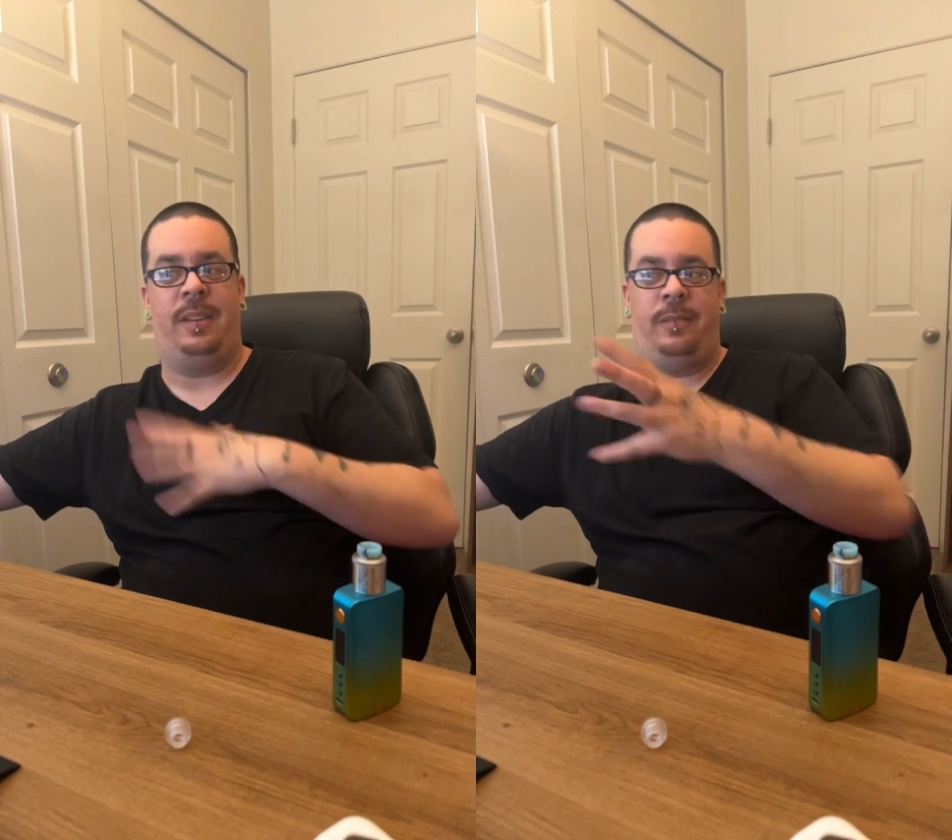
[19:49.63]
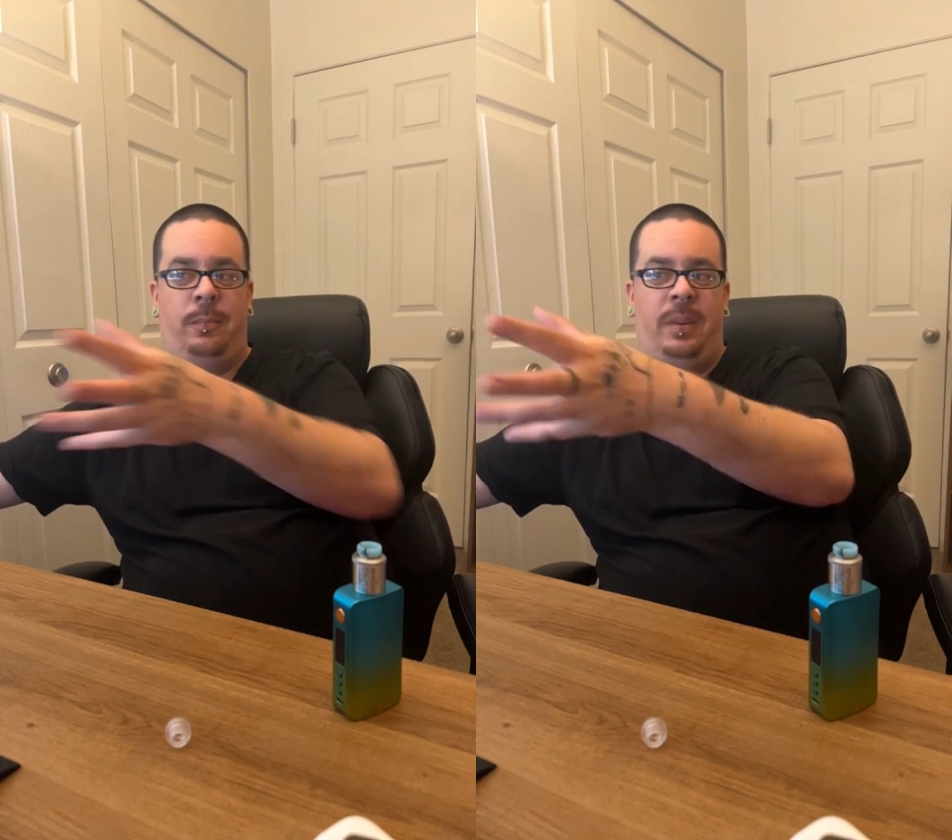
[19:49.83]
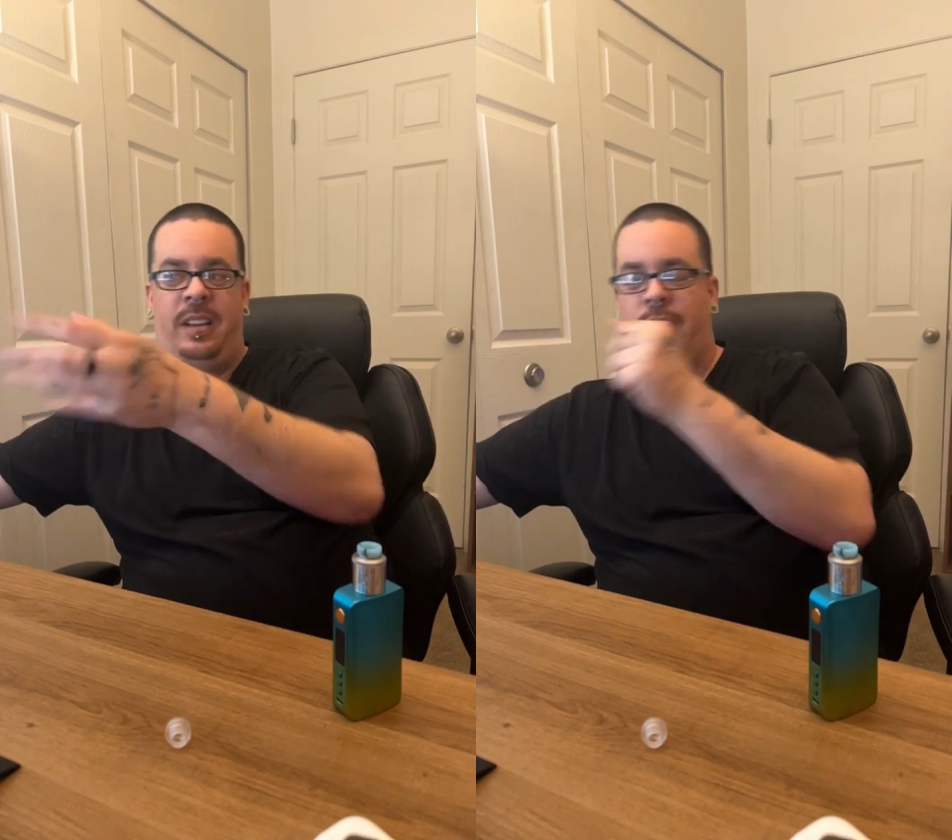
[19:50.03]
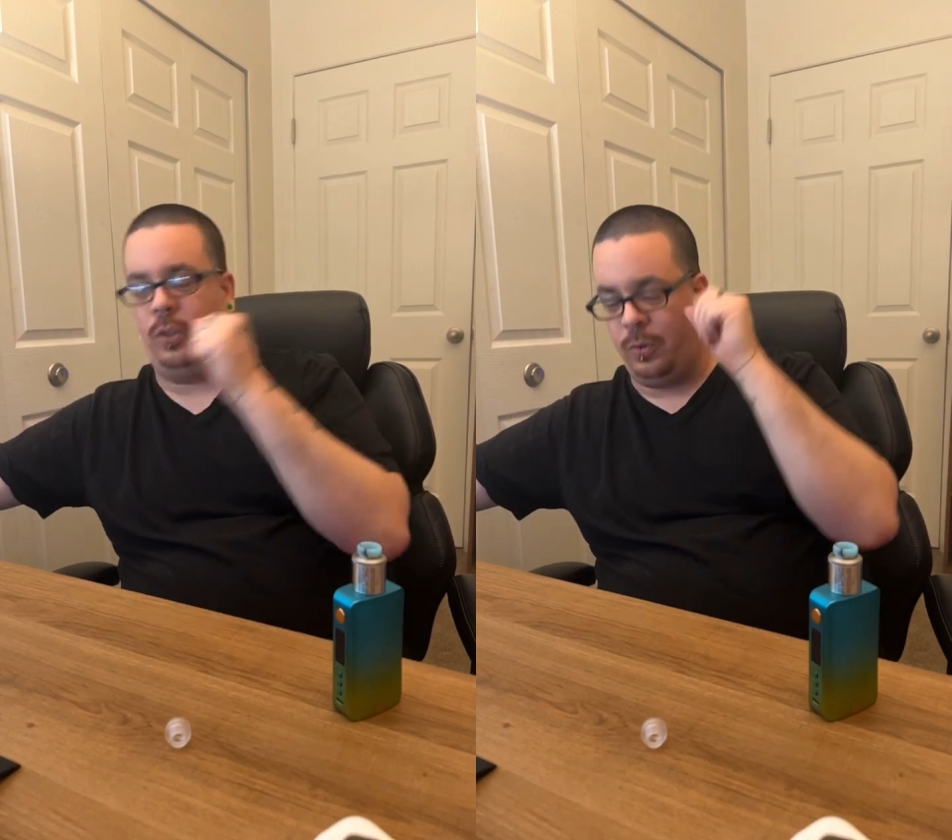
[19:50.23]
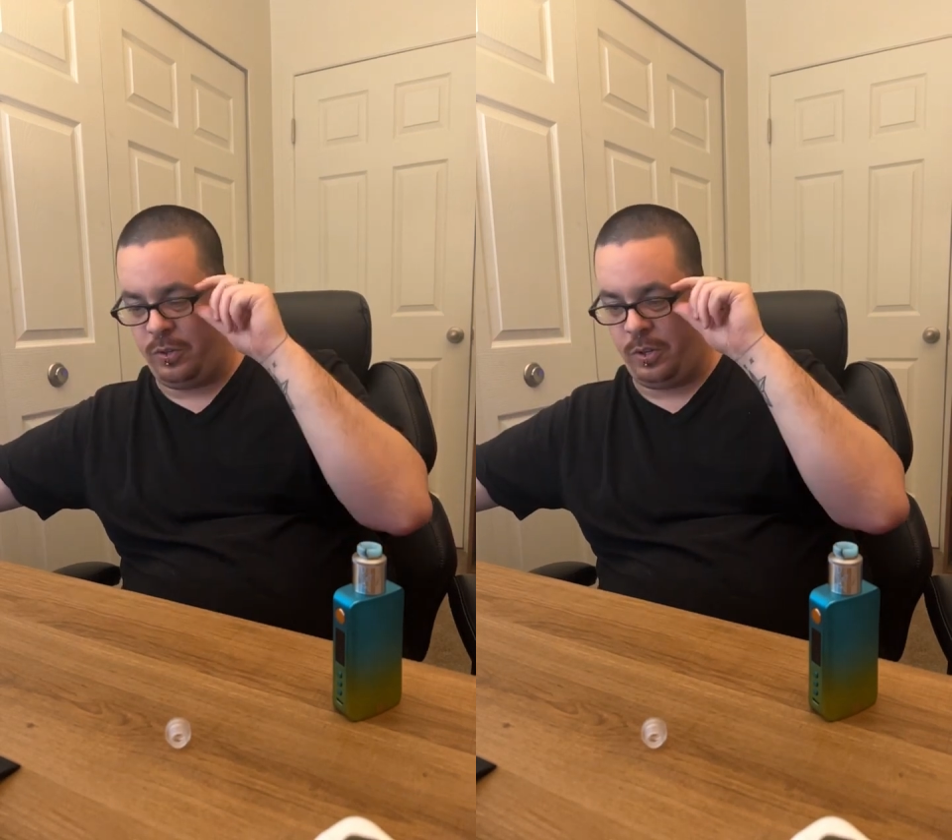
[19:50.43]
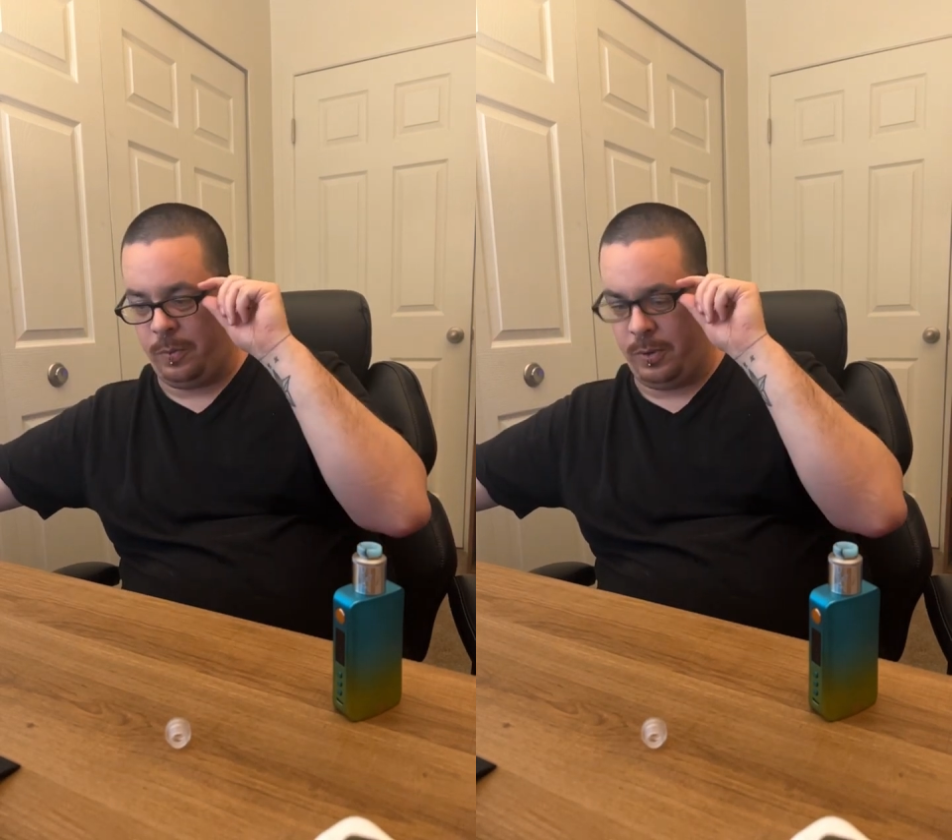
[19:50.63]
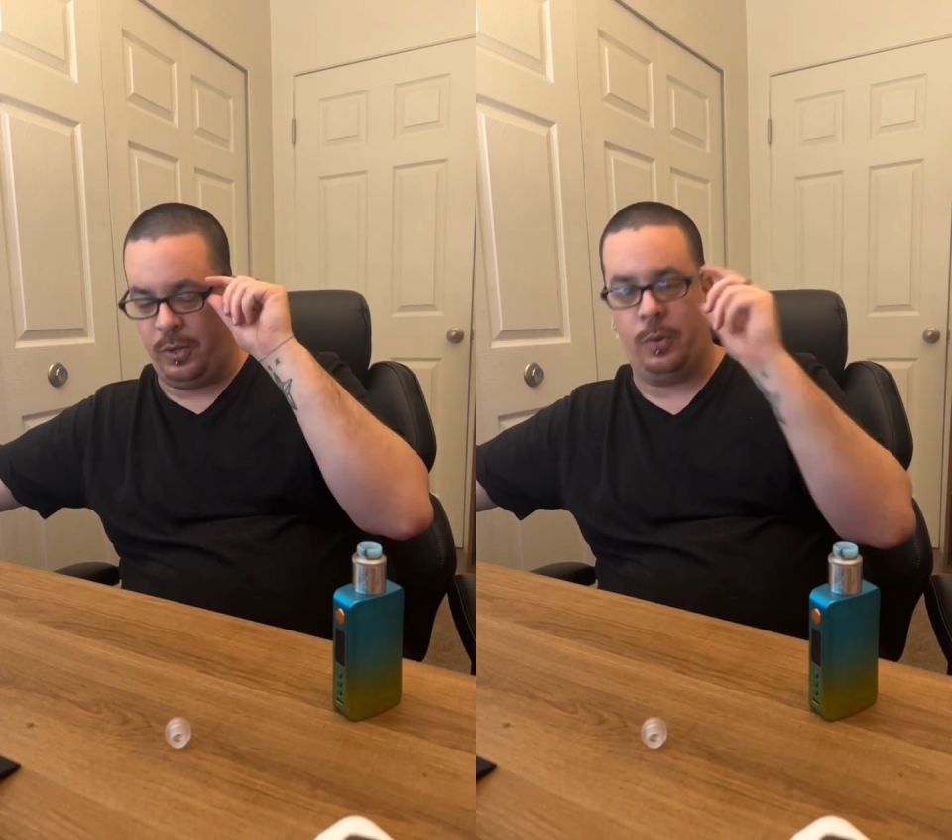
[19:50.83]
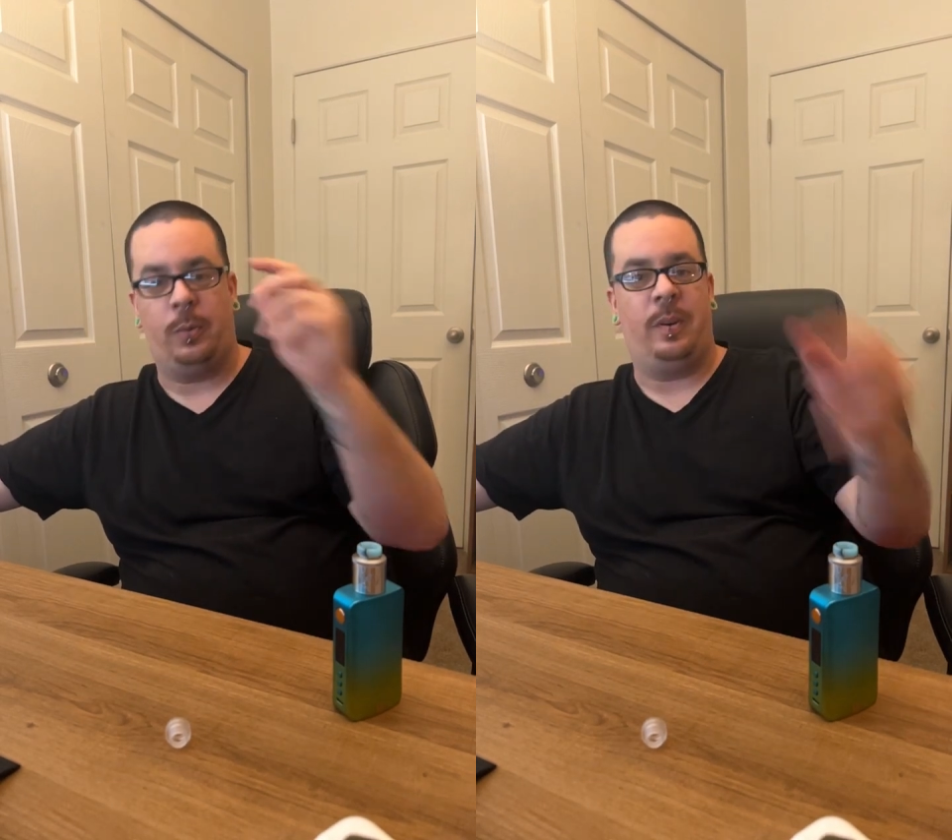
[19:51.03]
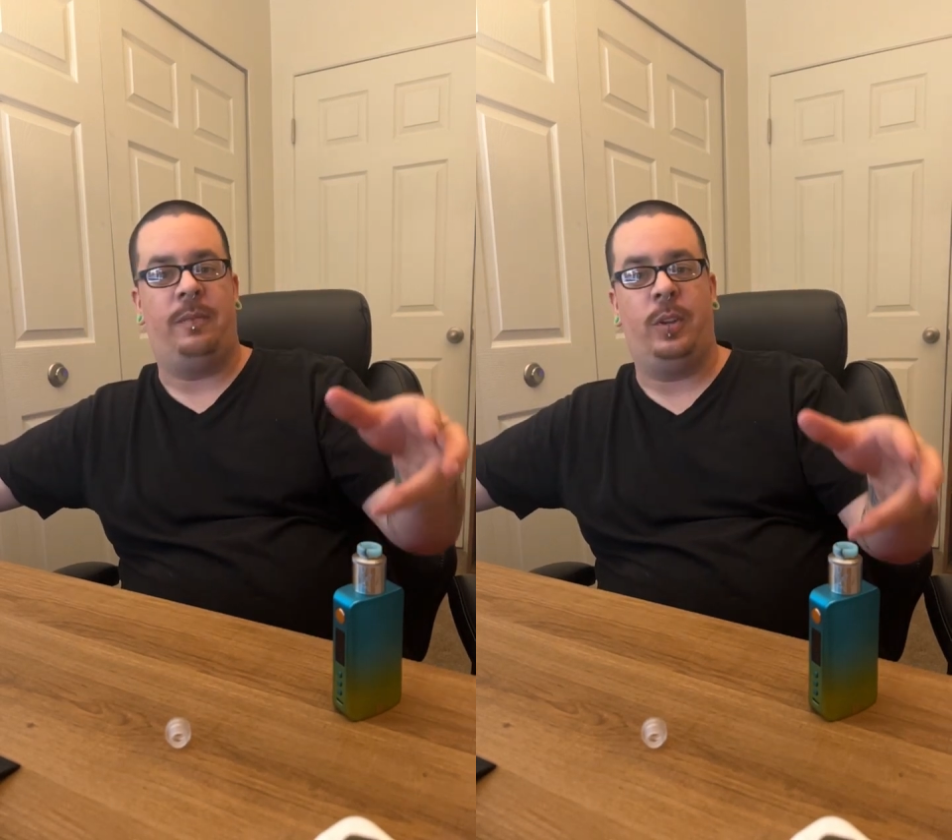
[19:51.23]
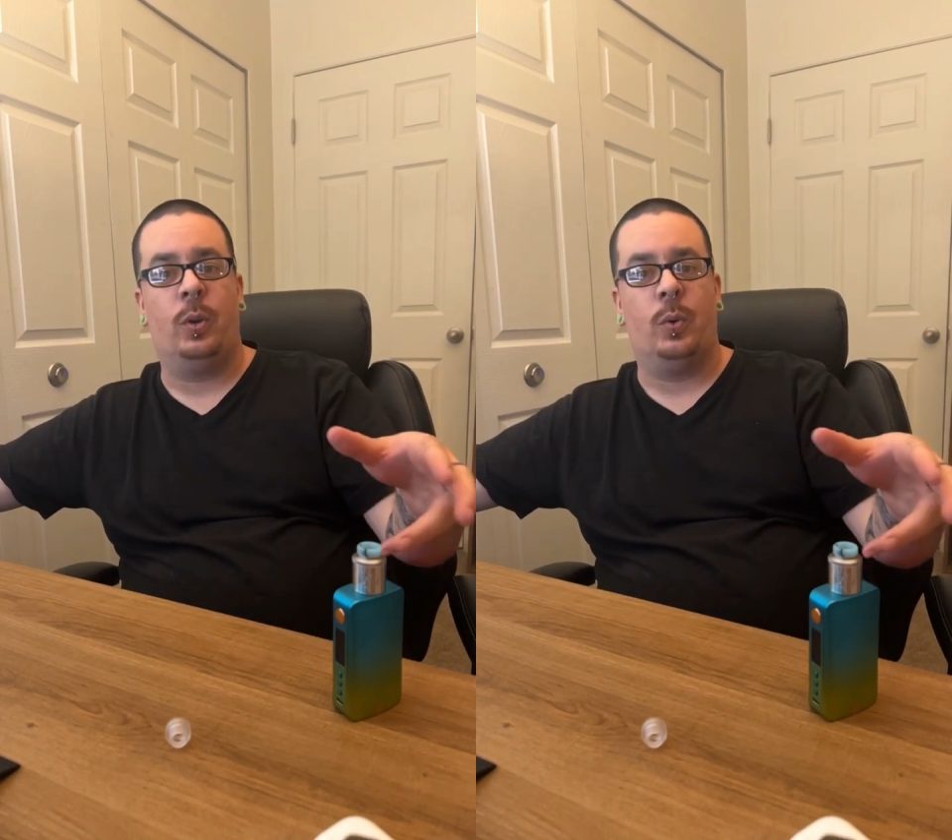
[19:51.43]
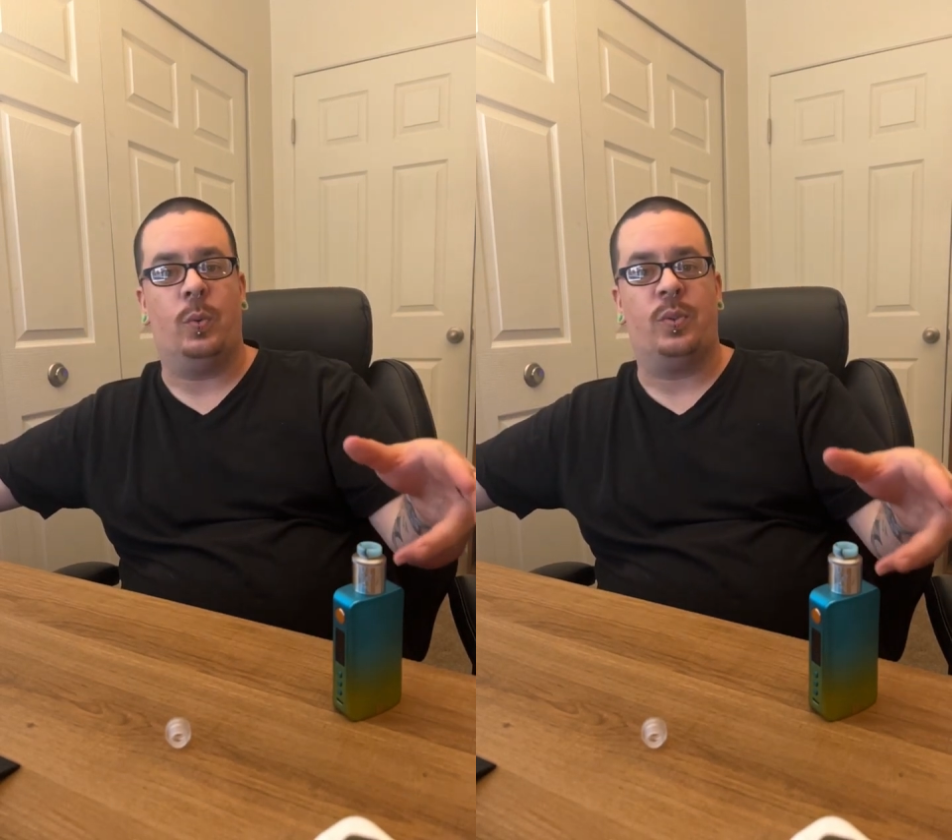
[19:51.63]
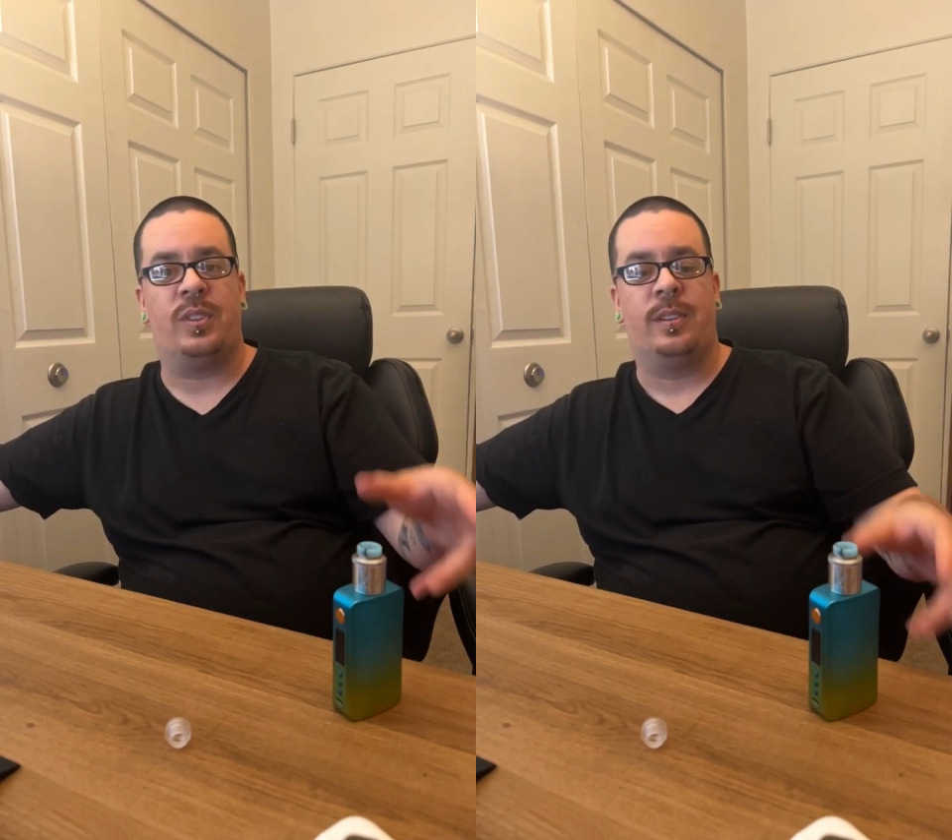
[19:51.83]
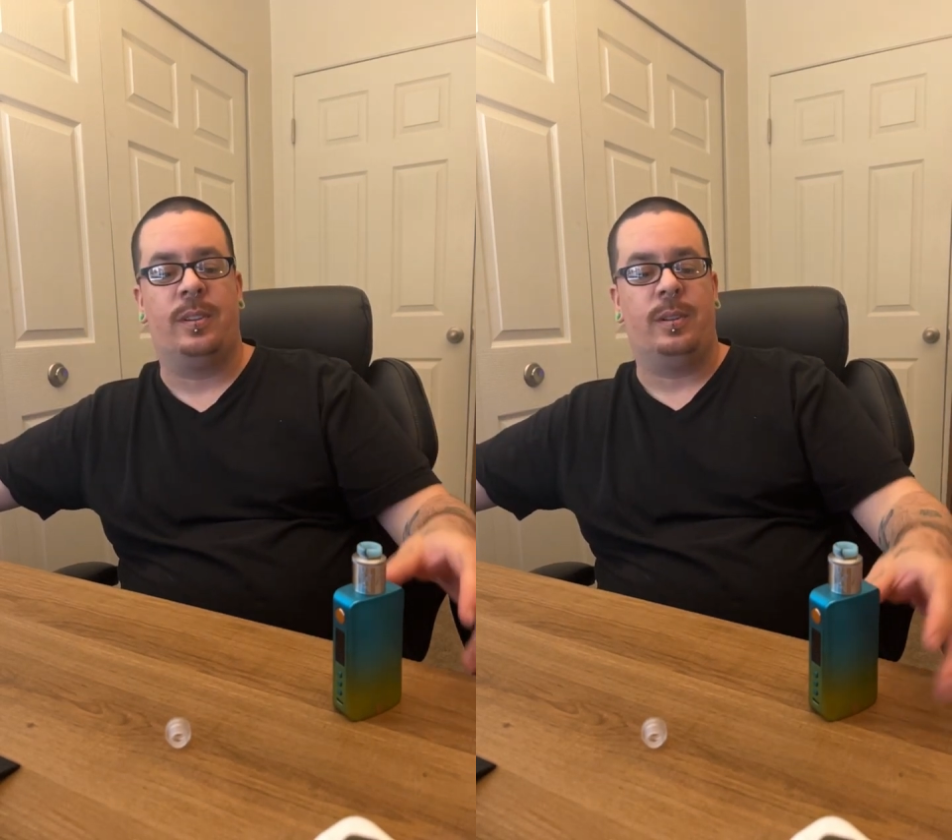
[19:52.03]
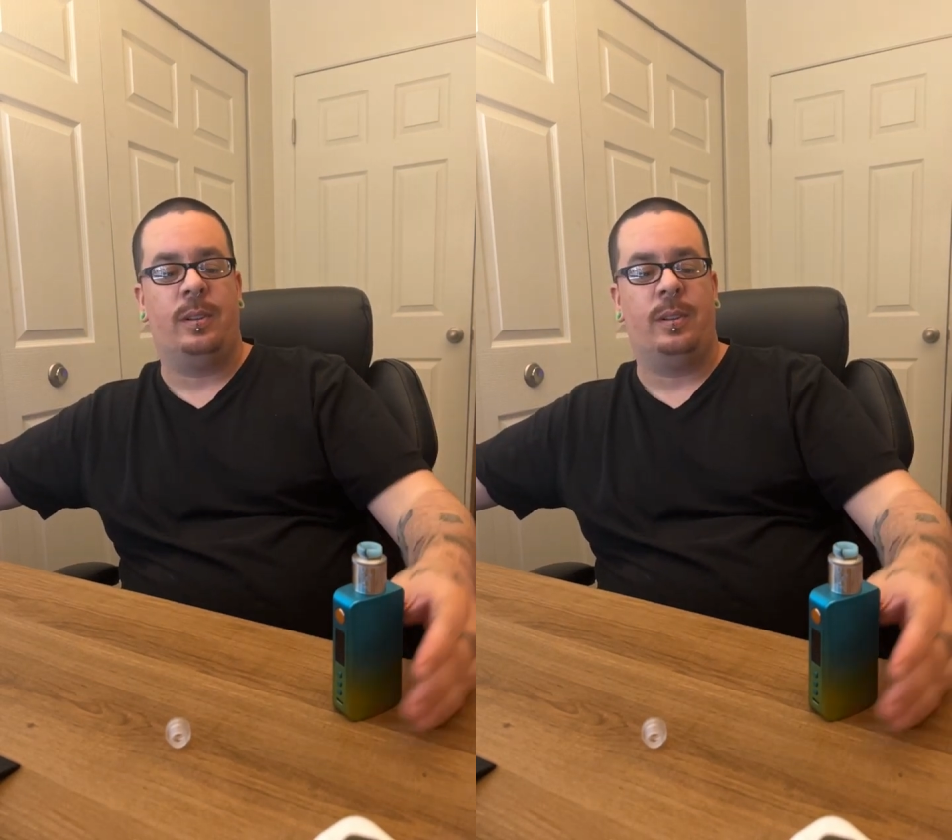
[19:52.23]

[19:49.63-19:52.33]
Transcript: even being a YouTuber doing reviews,